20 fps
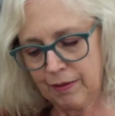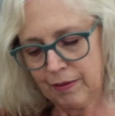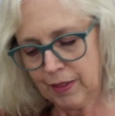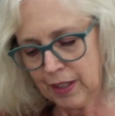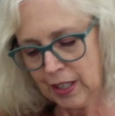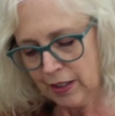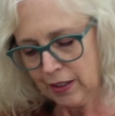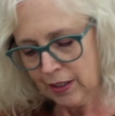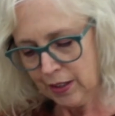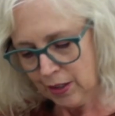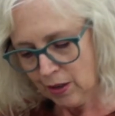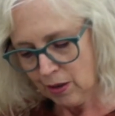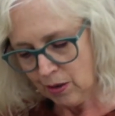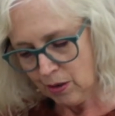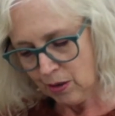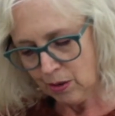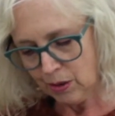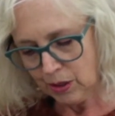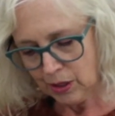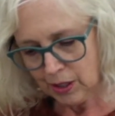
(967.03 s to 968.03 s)
Getting
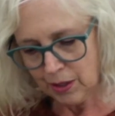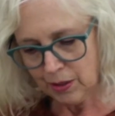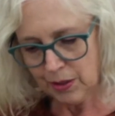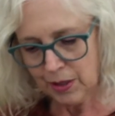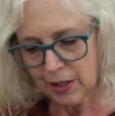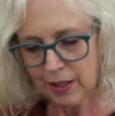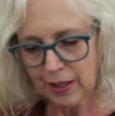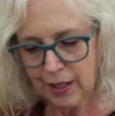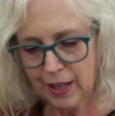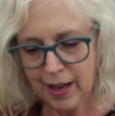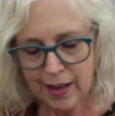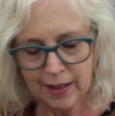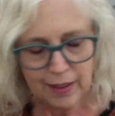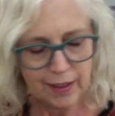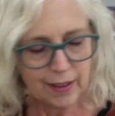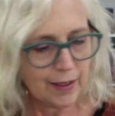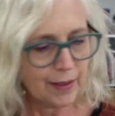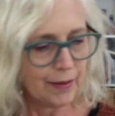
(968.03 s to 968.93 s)
so close on that.